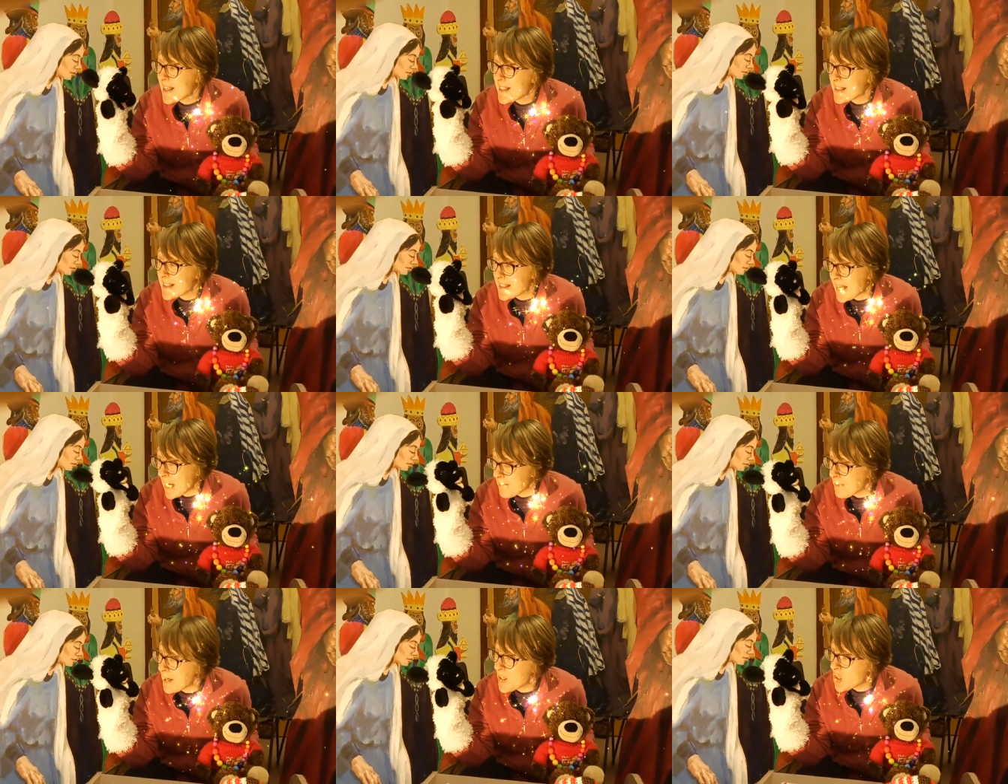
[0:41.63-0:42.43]

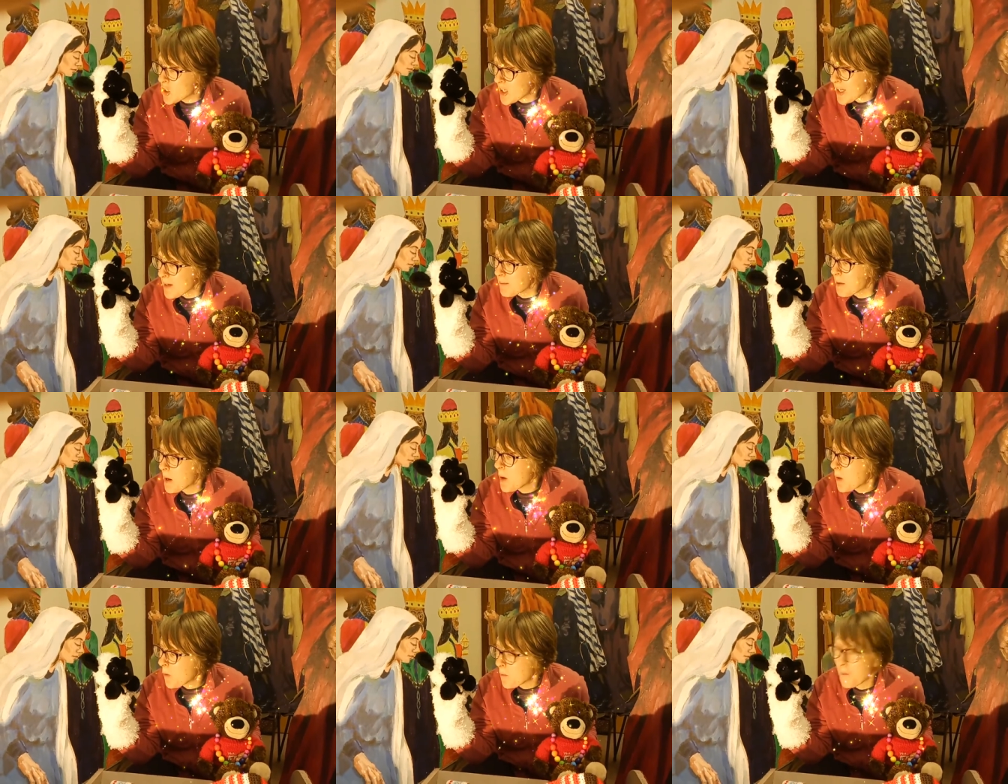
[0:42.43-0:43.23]
Sammy Sheep,
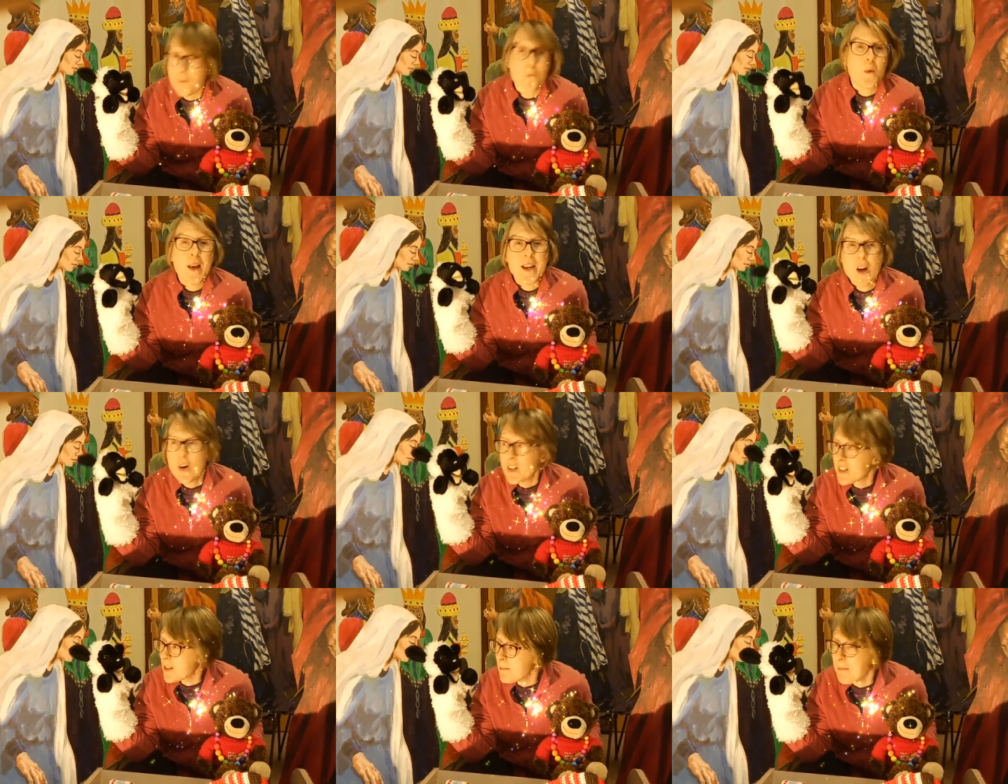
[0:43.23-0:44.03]
we're
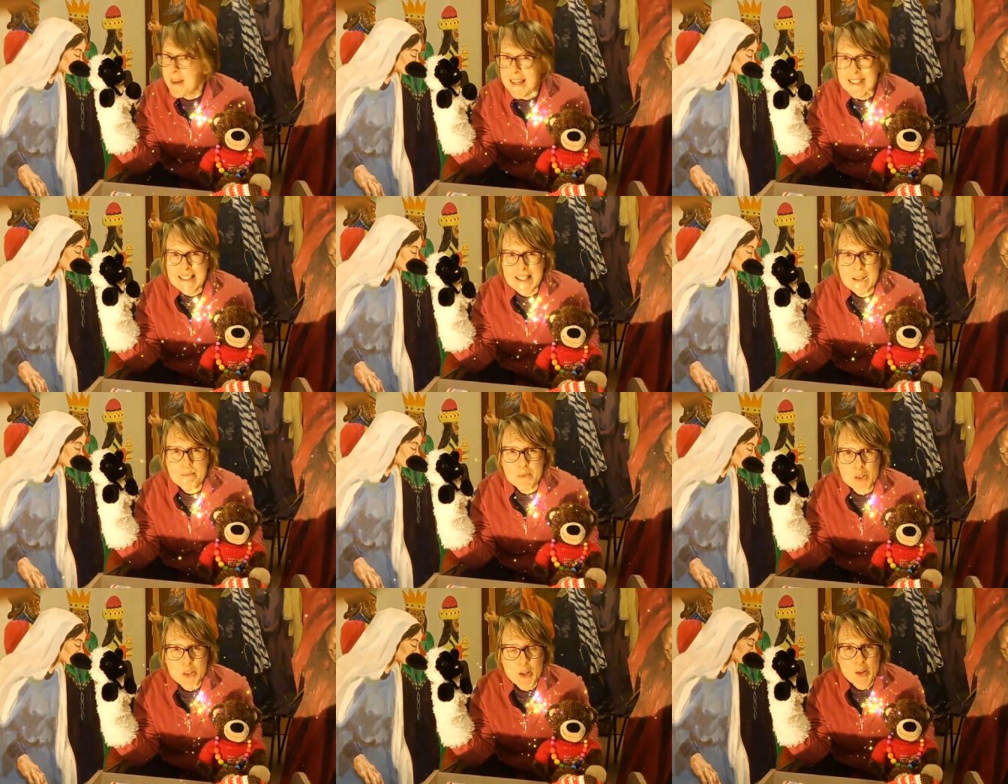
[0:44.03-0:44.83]
going to meet him
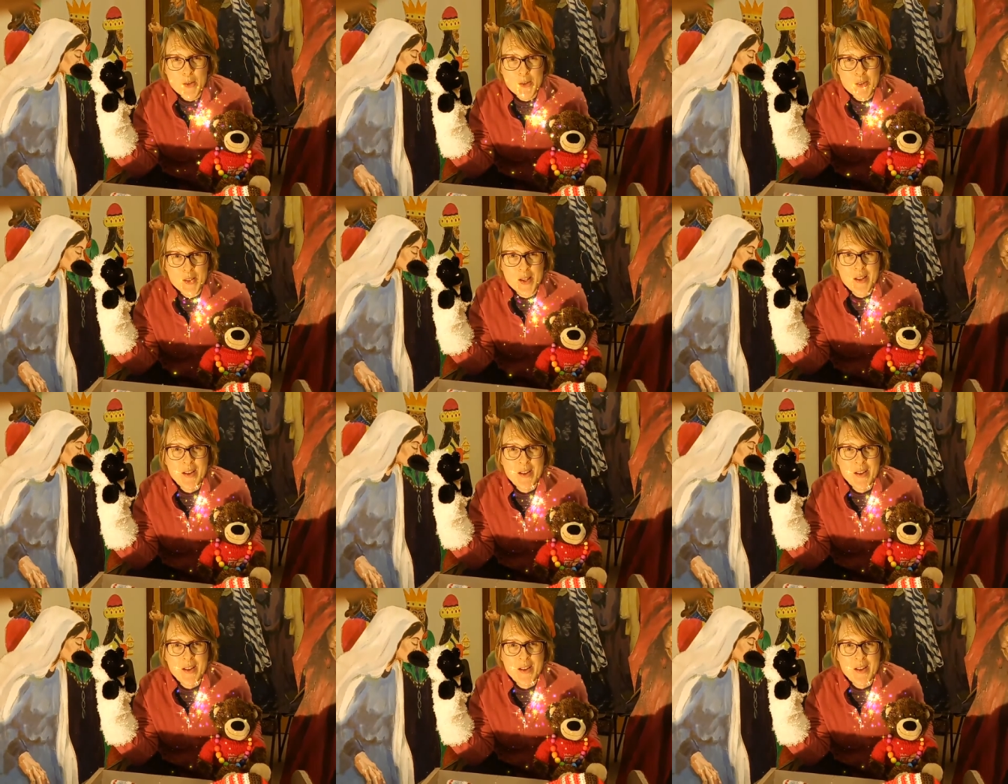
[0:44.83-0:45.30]
soon.